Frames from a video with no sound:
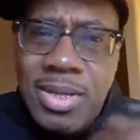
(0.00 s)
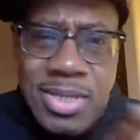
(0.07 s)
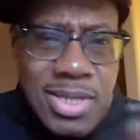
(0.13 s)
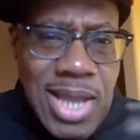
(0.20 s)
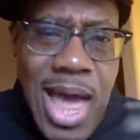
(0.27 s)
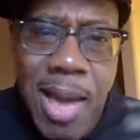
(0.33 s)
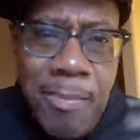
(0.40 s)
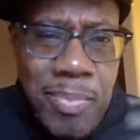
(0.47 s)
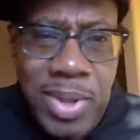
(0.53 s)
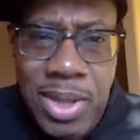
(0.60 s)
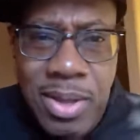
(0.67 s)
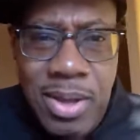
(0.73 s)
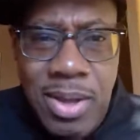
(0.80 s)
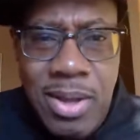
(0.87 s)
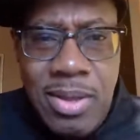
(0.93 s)

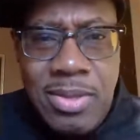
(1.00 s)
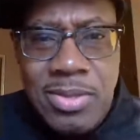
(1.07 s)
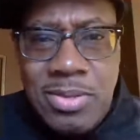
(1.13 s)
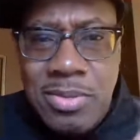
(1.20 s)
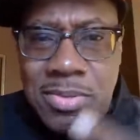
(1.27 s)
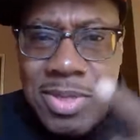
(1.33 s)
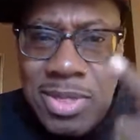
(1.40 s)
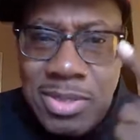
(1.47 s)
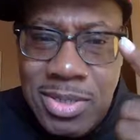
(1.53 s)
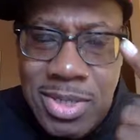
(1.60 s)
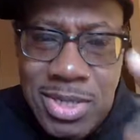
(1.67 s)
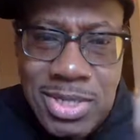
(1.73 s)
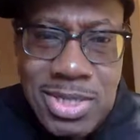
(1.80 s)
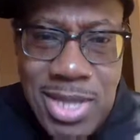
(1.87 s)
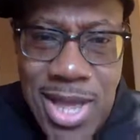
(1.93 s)
tilapia, some
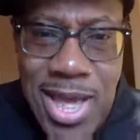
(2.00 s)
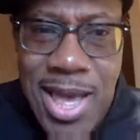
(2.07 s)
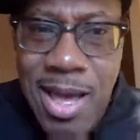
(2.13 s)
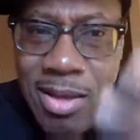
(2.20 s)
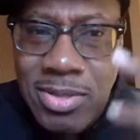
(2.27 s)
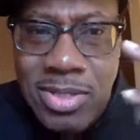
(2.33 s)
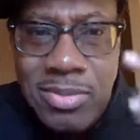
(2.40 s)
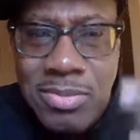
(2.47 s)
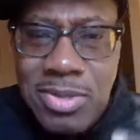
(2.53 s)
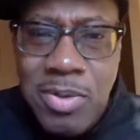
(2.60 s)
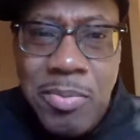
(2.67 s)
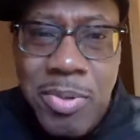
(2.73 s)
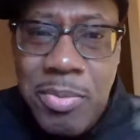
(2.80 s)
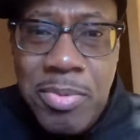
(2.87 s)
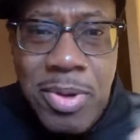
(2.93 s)
say scallops.
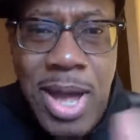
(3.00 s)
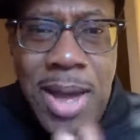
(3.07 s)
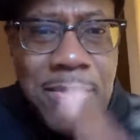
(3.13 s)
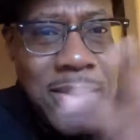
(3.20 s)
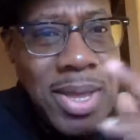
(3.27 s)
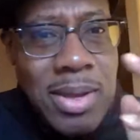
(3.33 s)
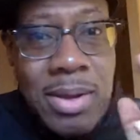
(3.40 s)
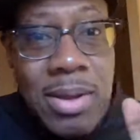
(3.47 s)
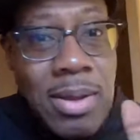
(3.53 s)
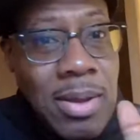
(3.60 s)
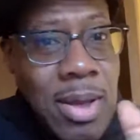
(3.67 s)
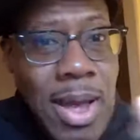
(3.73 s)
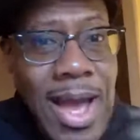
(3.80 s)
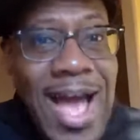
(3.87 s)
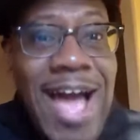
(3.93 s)
Some people, I mean,
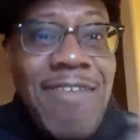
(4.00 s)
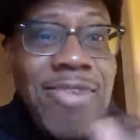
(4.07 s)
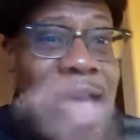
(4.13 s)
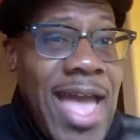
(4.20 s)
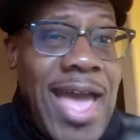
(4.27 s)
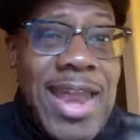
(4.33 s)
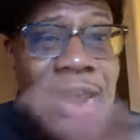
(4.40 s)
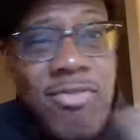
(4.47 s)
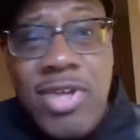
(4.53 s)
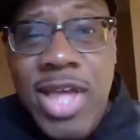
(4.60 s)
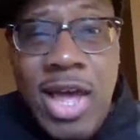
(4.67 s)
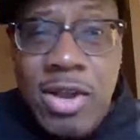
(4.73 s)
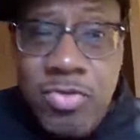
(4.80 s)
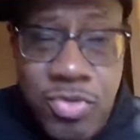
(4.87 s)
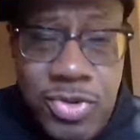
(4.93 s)
I've had every
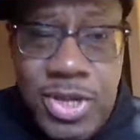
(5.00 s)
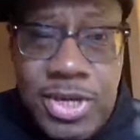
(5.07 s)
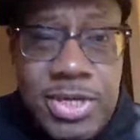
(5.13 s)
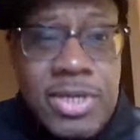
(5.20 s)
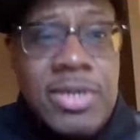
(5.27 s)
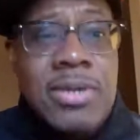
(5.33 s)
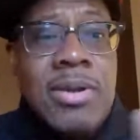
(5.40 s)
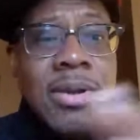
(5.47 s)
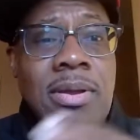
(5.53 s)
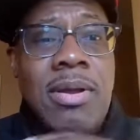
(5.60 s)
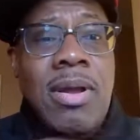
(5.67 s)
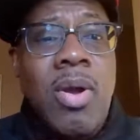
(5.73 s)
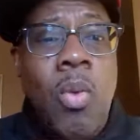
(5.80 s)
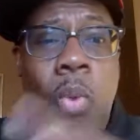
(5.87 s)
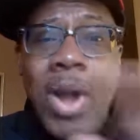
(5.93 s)
kind of fish.
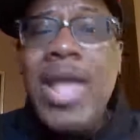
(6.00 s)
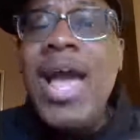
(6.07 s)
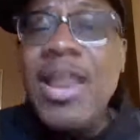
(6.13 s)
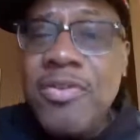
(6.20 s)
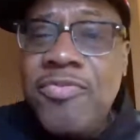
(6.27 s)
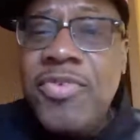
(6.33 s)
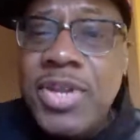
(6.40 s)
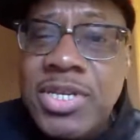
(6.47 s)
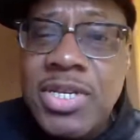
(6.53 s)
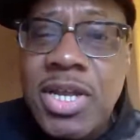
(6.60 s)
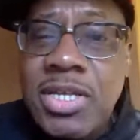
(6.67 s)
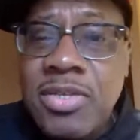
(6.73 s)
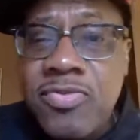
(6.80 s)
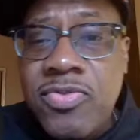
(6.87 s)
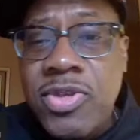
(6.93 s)
What kind of fish
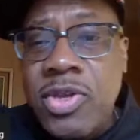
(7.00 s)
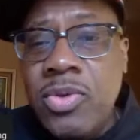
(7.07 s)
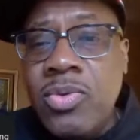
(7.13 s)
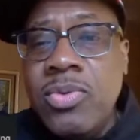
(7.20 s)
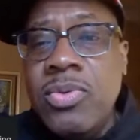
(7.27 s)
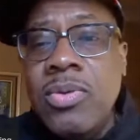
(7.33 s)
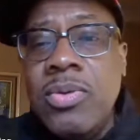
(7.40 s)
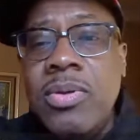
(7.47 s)
does it for you?